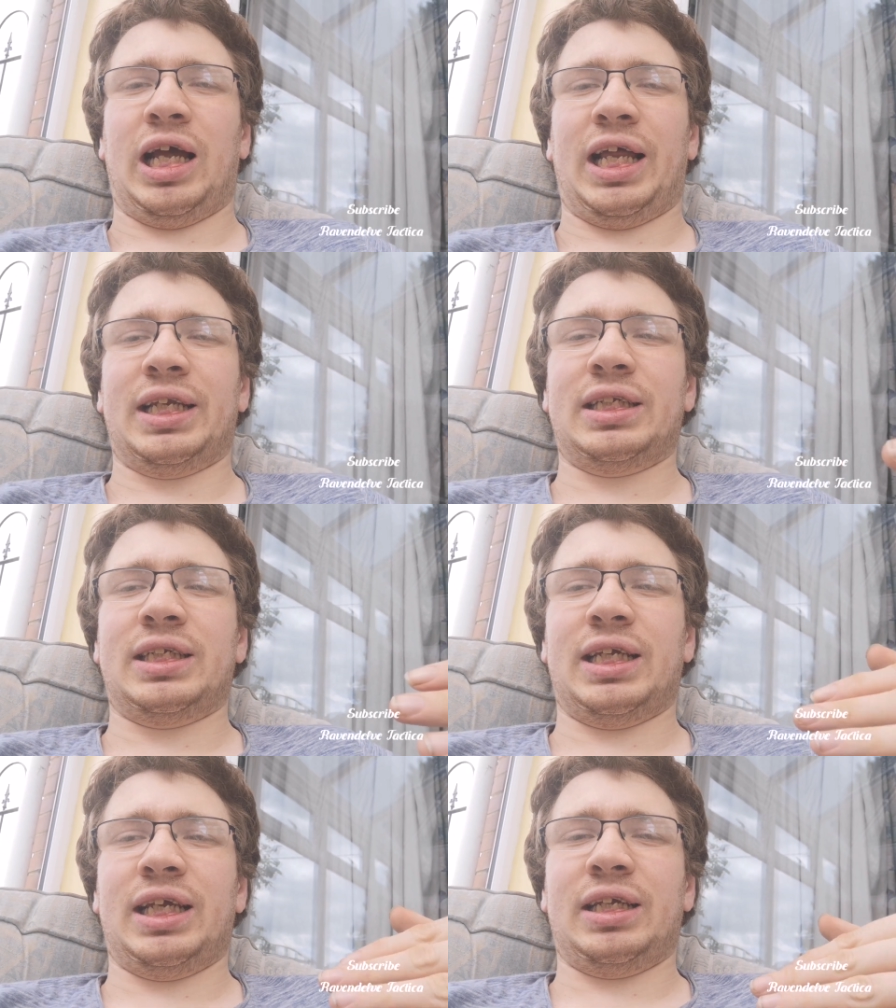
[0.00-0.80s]

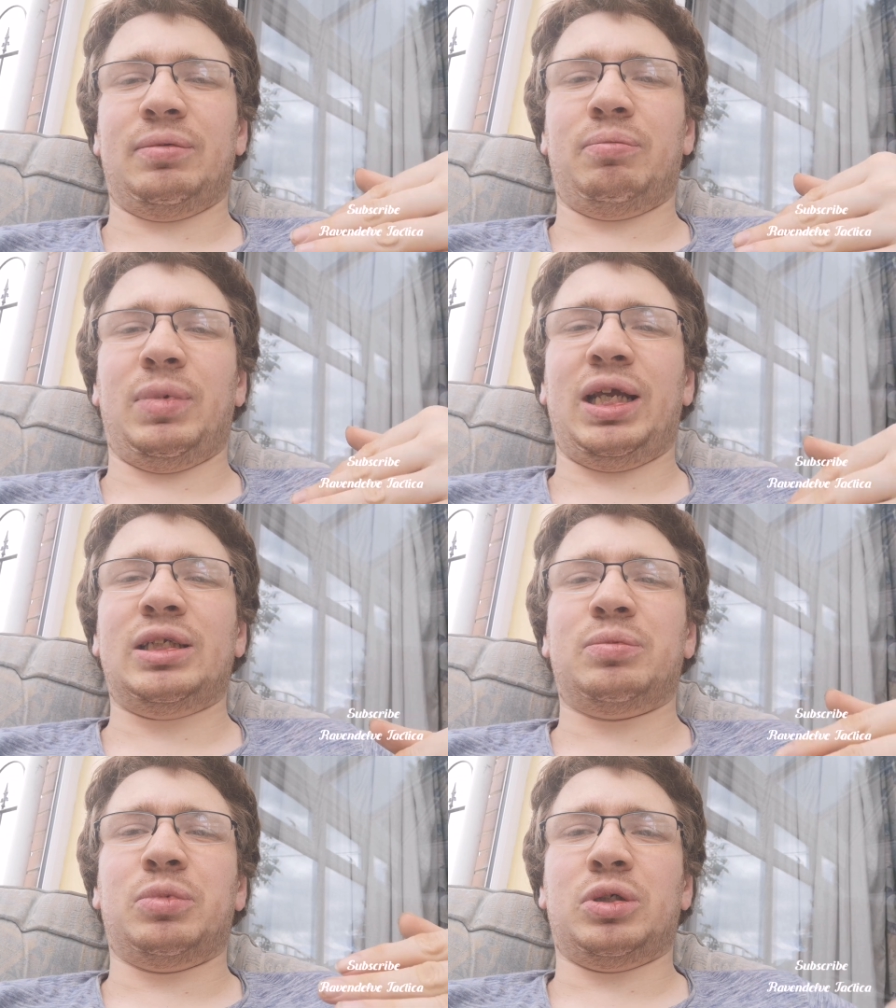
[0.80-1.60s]
And it
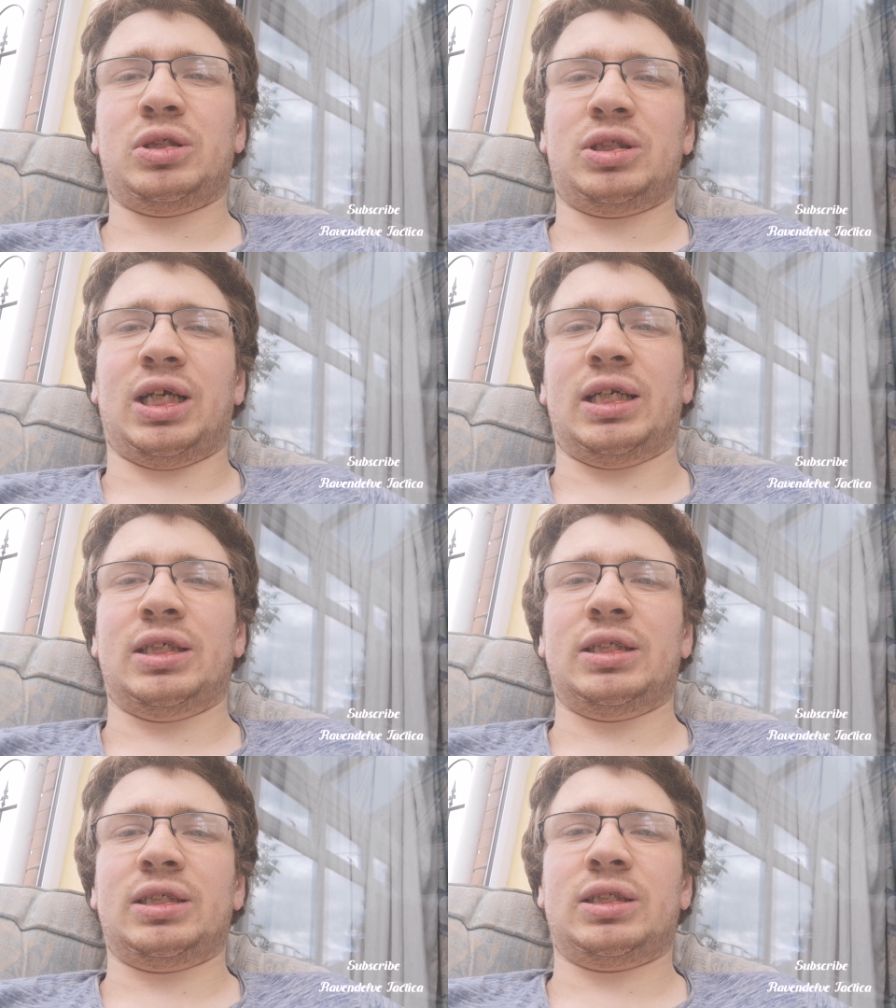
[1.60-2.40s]
makes more
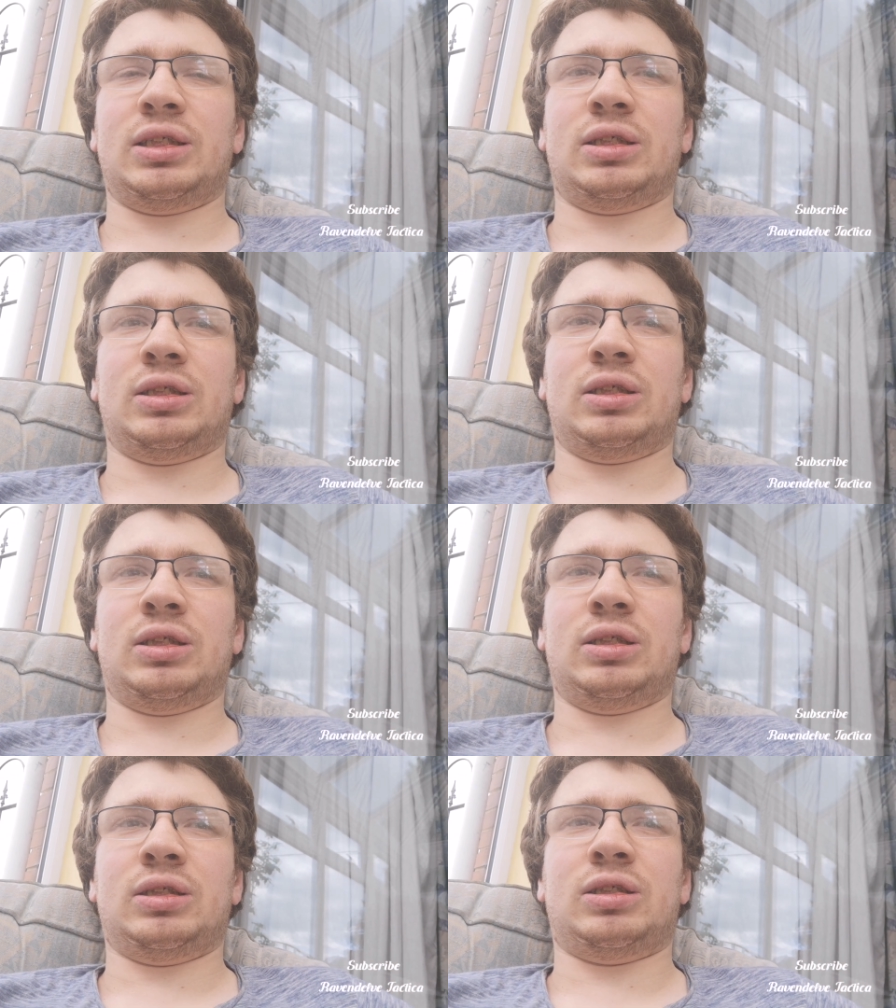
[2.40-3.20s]
sense
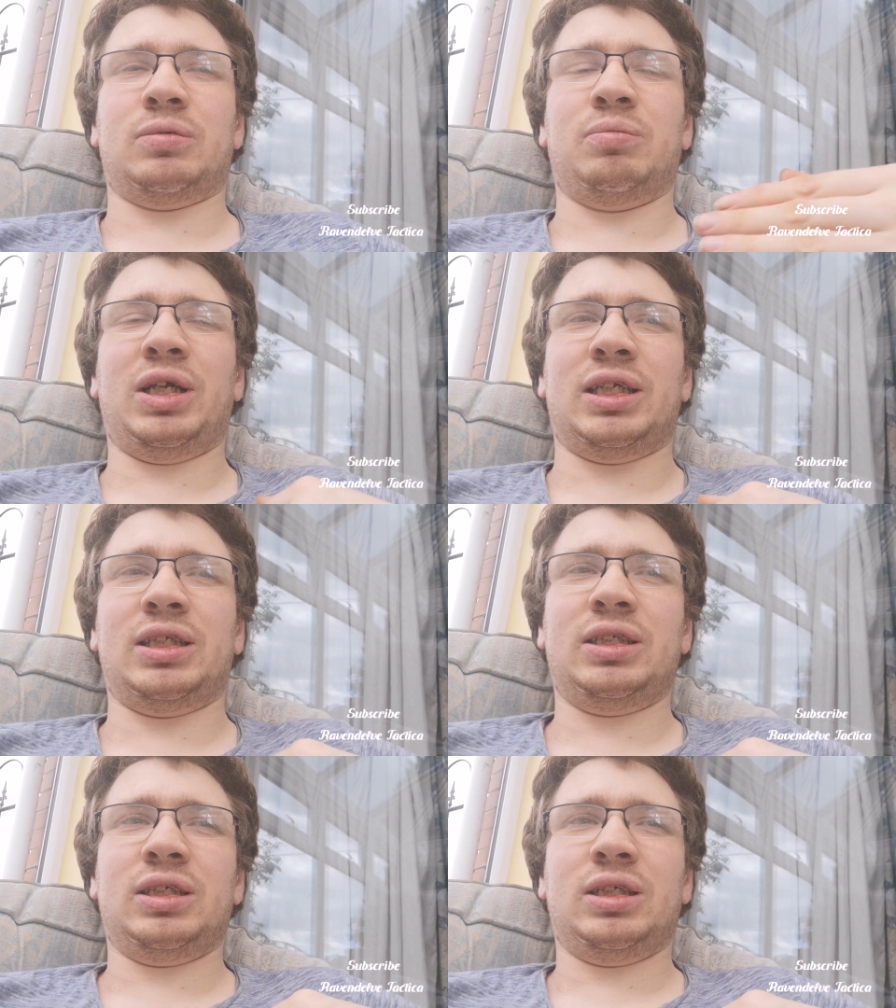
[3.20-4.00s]
to
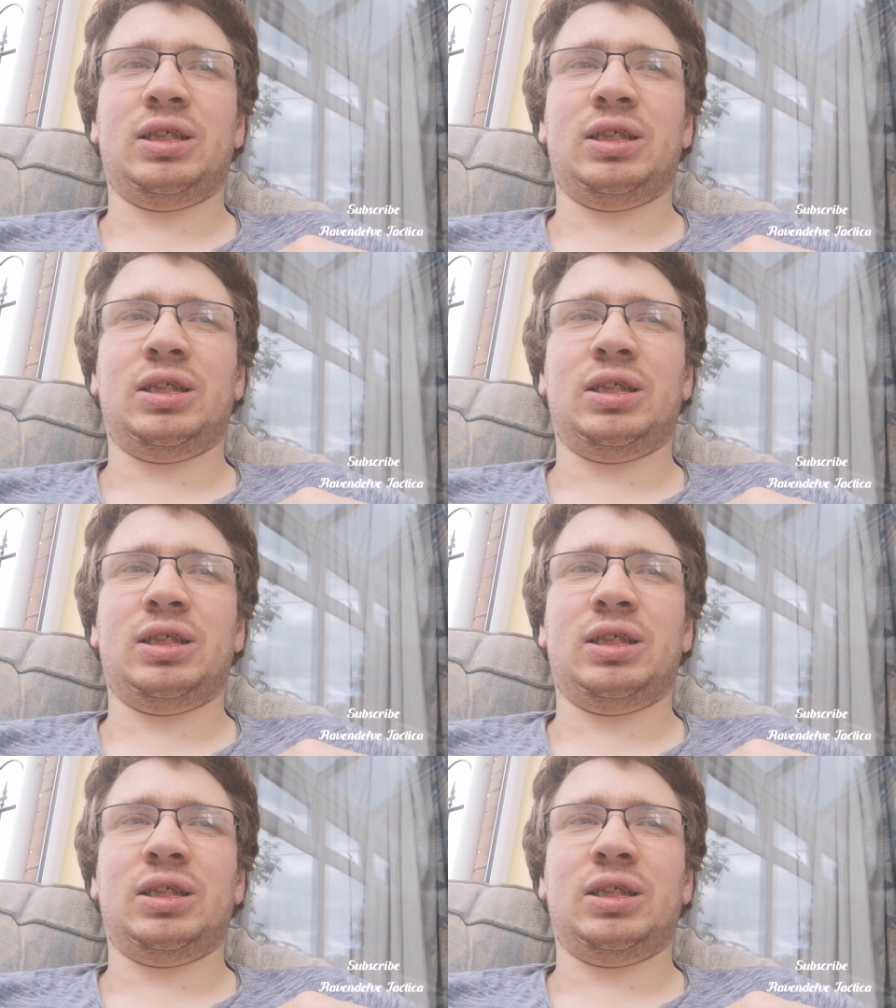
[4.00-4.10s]
me